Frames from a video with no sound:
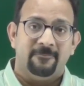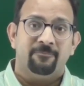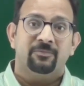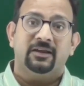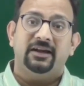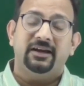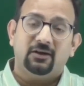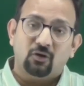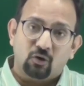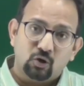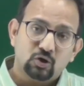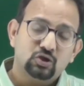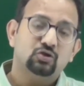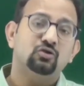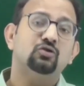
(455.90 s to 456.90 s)
It
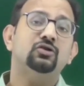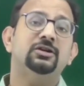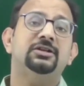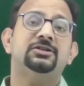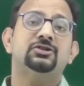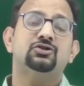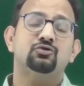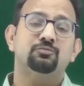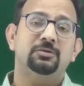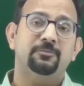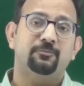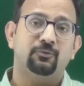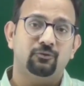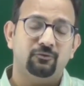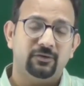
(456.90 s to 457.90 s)
also needs to be
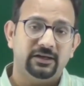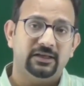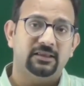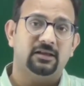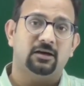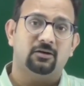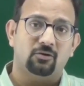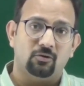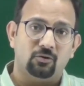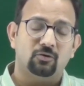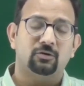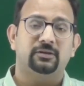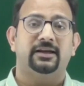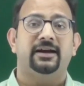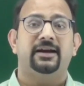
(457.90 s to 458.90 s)
proven in the
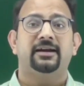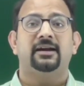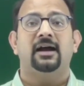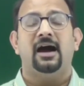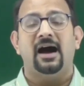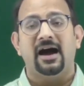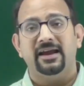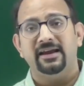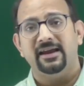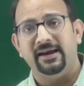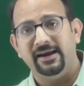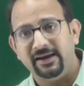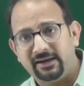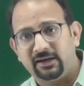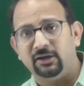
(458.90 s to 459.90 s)
court that I
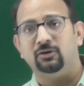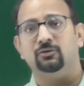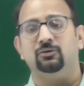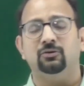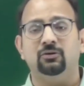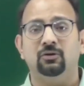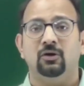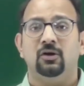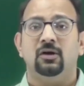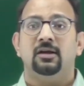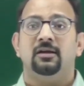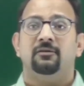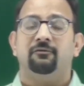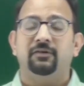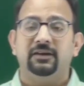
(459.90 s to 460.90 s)
hit you
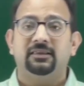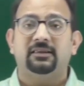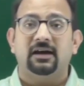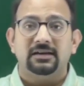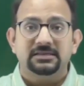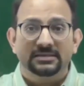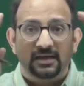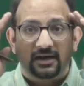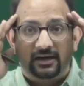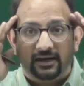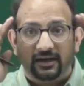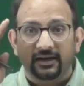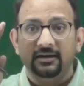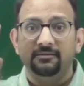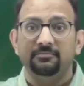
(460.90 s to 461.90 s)
with the
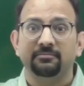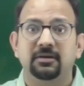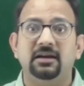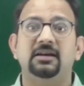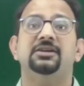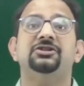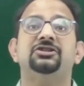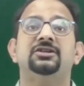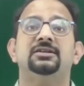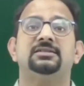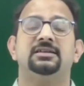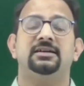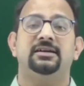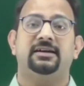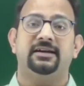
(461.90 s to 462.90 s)
certain malicious
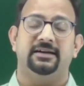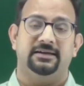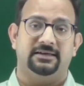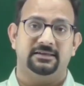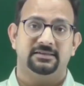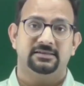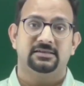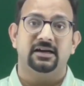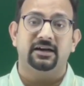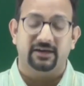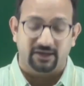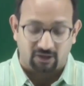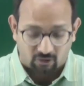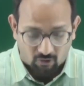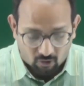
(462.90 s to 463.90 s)
intent,
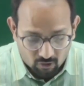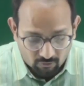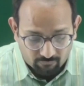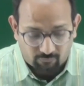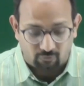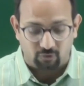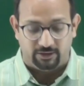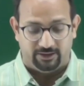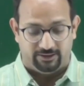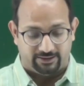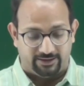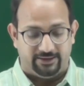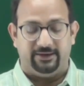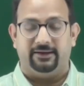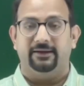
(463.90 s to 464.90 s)
certain wrongful
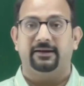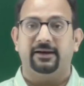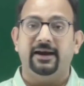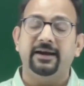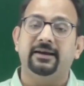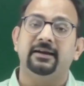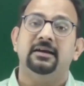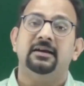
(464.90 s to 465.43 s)
intent, right?